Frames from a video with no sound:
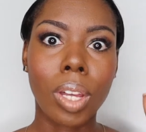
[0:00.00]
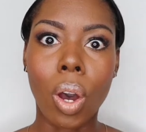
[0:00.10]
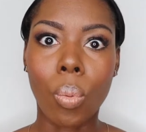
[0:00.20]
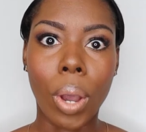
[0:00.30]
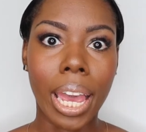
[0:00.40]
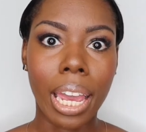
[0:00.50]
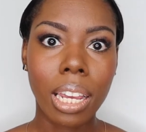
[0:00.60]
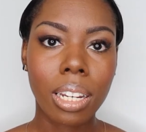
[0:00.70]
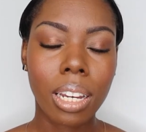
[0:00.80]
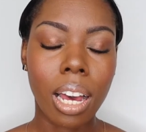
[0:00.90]

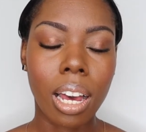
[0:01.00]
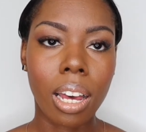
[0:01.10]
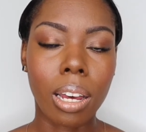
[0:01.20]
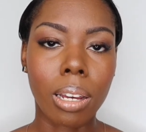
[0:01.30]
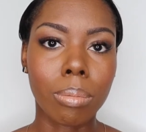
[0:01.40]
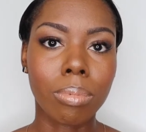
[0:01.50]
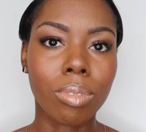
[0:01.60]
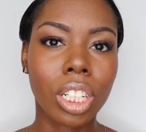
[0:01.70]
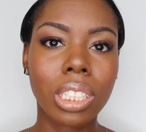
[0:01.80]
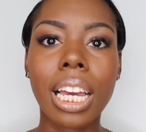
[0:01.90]
away.
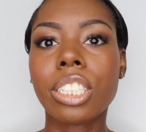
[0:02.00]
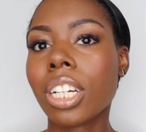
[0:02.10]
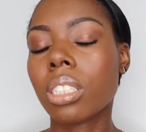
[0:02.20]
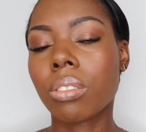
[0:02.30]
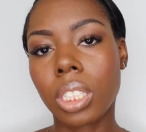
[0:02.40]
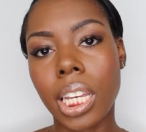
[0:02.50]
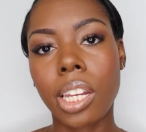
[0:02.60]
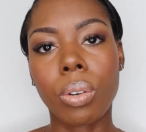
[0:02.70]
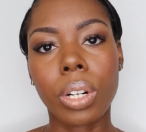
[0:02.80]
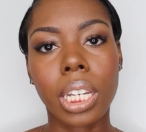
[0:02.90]
Just that change of
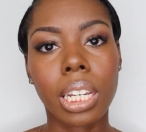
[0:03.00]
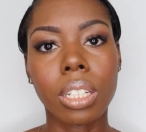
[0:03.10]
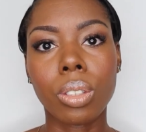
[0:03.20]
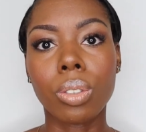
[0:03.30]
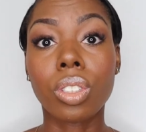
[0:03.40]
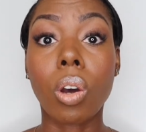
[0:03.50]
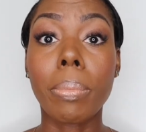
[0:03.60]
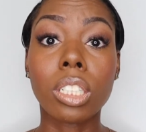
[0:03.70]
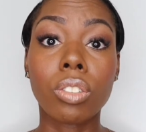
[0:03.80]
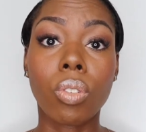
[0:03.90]
scenery can do so
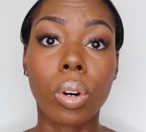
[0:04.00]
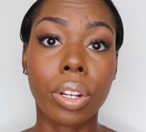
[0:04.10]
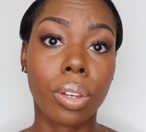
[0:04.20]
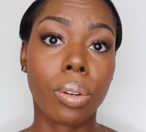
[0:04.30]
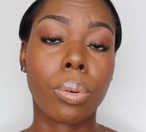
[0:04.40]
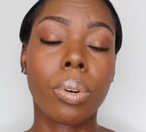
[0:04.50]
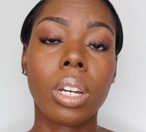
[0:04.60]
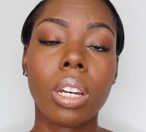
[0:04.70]
much for you.